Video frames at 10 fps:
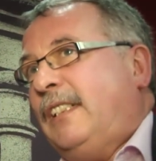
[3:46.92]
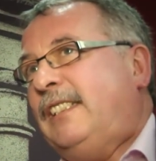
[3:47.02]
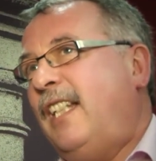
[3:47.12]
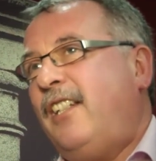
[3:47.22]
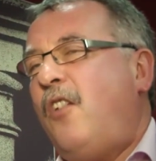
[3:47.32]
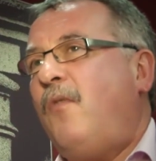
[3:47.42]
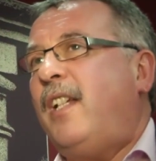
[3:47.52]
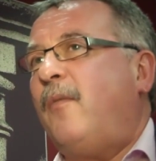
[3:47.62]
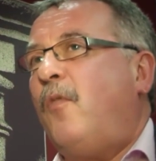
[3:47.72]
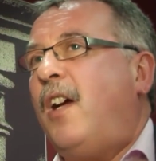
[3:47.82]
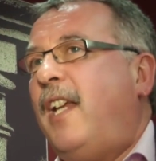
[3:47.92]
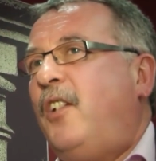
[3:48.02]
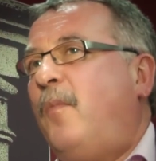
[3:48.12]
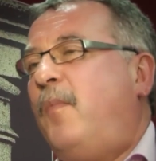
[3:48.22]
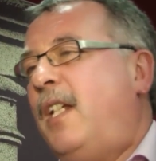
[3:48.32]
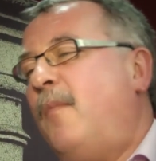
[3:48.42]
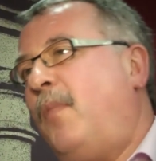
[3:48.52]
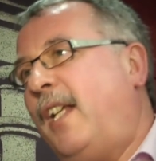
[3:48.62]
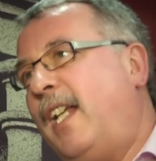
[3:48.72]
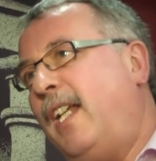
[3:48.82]
there's no reason why they should be
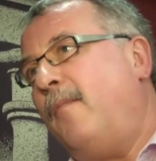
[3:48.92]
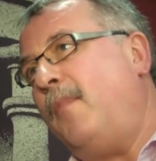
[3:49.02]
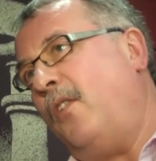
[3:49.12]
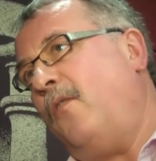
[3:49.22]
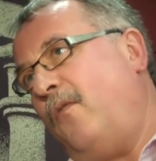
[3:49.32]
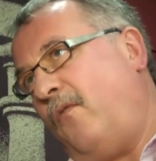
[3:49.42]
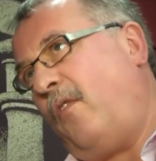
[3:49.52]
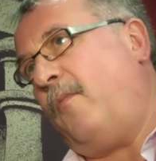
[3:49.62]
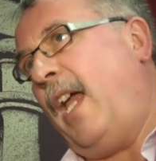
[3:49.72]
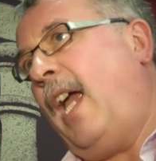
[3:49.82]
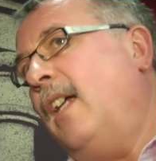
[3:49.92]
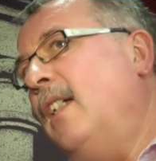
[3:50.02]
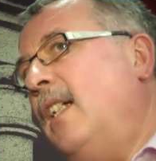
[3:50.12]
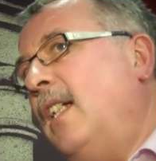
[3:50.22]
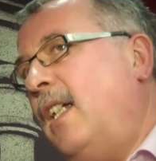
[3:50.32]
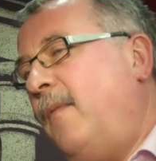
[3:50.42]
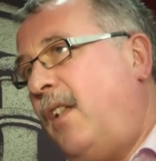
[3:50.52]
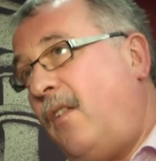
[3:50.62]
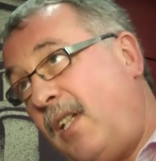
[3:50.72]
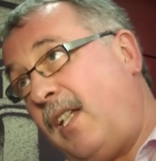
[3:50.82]
completely immune from that. Um,
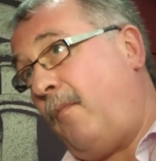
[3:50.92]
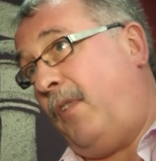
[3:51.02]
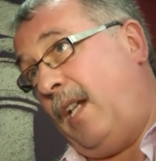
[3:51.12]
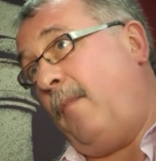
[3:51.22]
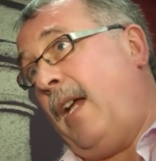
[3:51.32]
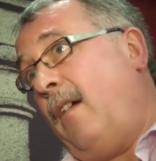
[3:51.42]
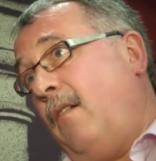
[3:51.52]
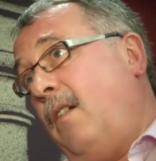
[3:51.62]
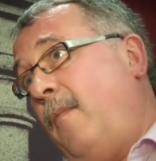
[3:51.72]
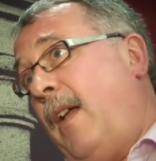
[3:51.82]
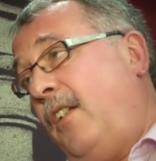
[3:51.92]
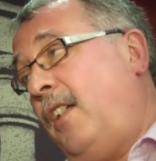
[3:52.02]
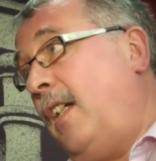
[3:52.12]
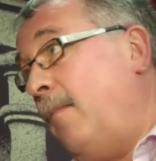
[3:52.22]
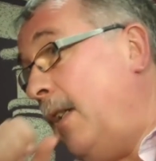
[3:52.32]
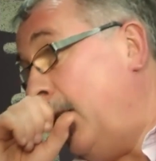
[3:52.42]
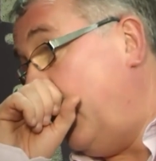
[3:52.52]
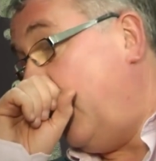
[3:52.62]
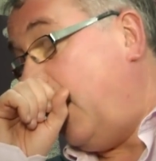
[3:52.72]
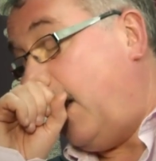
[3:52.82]
so there is something about about stigma,
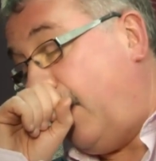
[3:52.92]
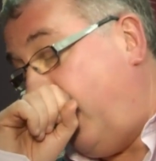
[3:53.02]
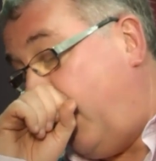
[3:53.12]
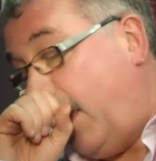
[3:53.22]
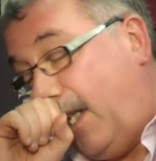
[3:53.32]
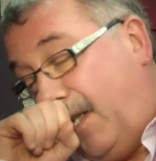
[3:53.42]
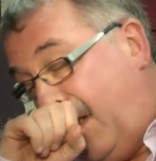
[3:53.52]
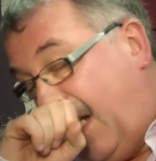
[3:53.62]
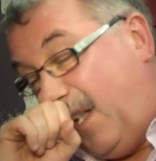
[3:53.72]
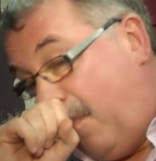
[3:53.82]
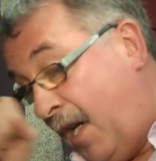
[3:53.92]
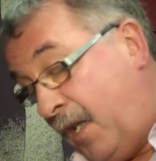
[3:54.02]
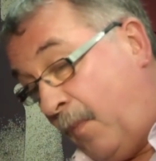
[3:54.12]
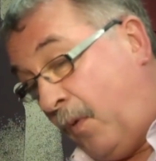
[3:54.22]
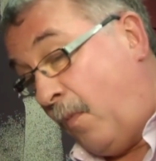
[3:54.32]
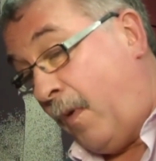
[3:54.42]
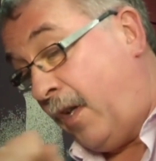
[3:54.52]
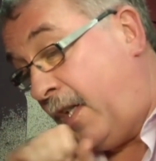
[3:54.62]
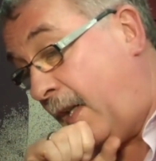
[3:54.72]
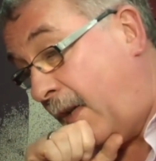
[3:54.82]
um, and uh, the minister Paul
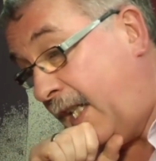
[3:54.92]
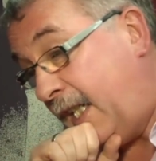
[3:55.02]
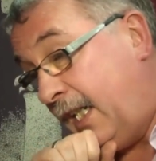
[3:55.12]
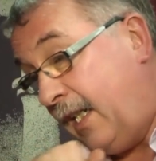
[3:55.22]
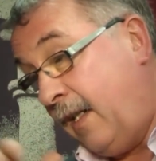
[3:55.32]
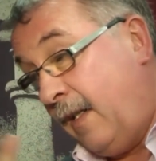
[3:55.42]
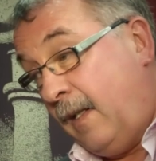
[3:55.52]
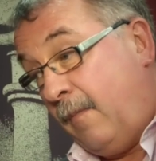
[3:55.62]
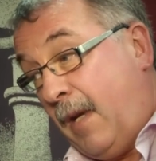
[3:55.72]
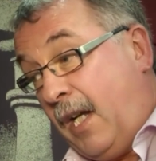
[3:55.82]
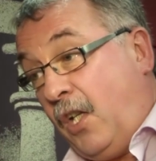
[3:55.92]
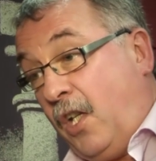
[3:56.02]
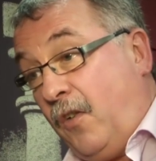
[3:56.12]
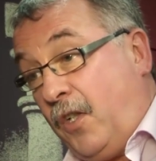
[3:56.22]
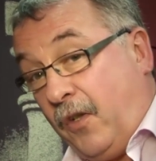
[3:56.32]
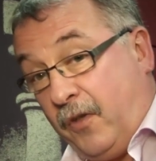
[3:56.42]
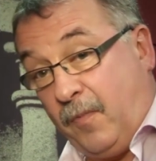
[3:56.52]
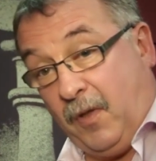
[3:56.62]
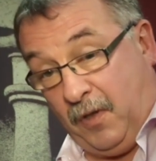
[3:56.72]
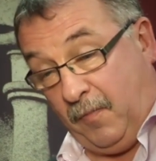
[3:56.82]
Burstow, I think, made a huge
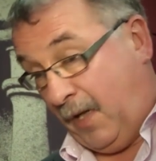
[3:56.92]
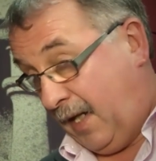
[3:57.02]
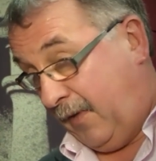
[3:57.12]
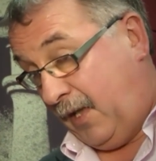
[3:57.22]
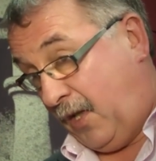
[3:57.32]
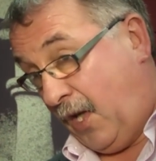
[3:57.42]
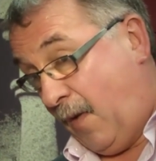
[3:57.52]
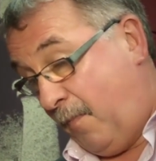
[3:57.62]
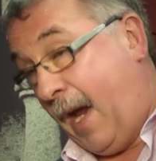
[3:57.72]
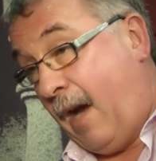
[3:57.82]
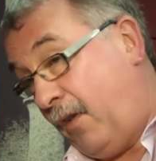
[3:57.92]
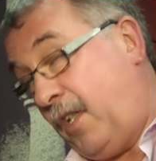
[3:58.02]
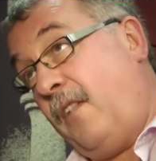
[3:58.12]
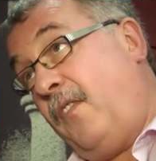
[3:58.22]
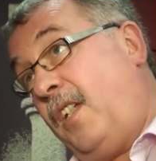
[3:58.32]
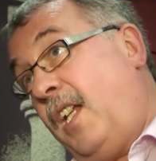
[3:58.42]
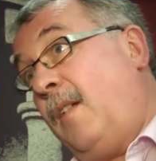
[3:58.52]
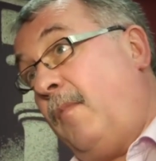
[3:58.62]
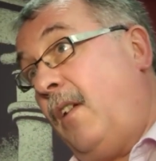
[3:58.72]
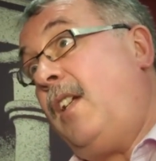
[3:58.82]
contribution by this term parity of
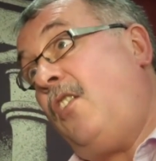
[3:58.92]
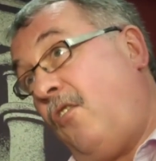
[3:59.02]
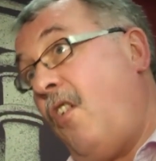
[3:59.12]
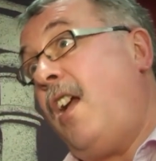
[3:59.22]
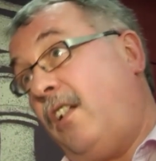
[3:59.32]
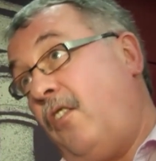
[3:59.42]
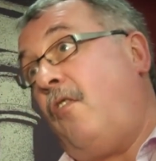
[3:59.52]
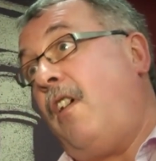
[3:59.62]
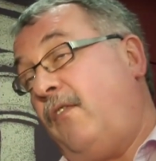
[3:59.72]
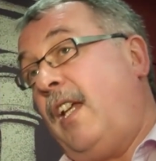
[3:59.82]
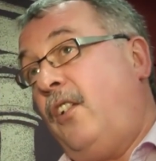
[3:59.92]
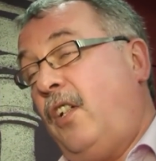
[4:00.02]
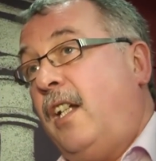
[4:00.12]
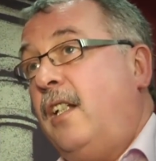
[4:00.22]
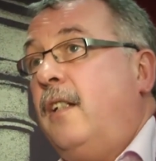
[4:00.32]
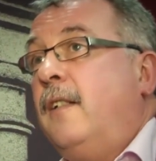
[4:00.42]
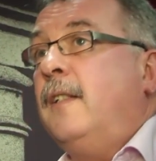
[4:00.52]
esteem. So he's trying to drive that change.